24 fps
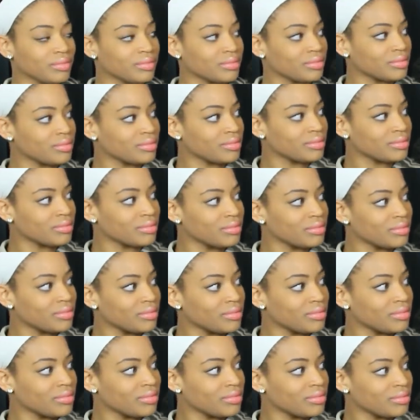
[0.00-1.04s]

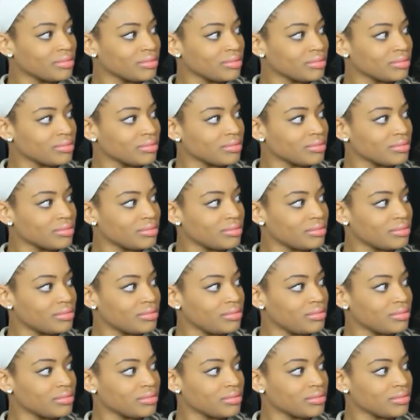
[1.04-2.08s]

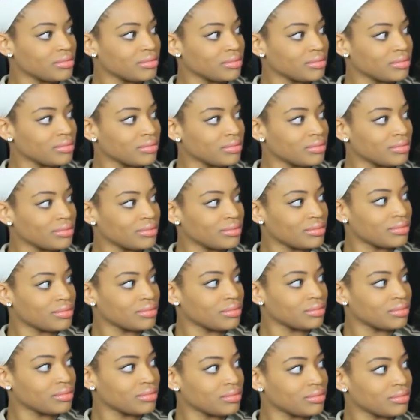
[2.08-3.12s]

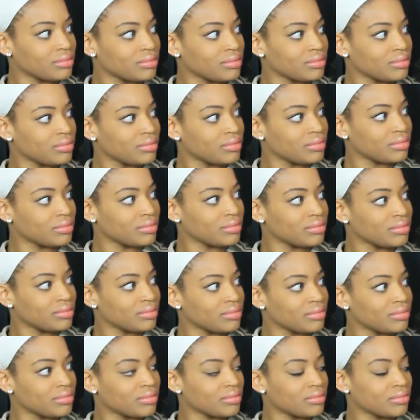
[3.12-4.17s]

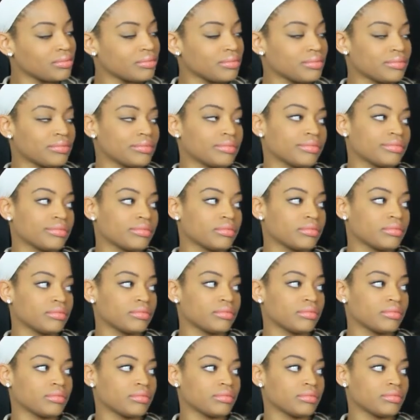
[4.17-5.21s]

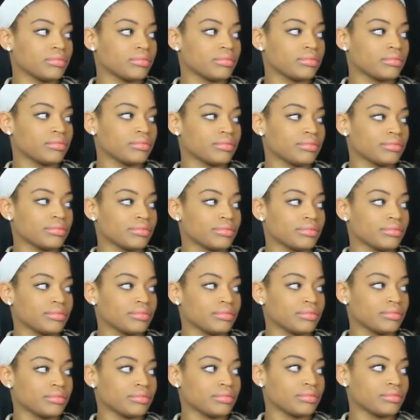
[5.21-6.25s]

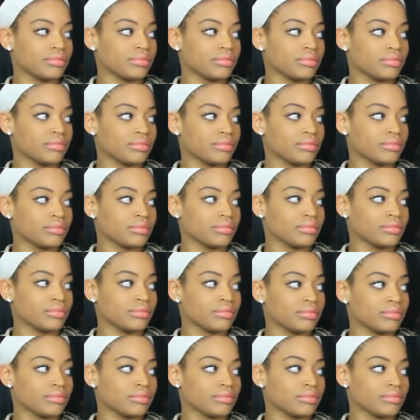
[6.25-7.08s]
[no speech]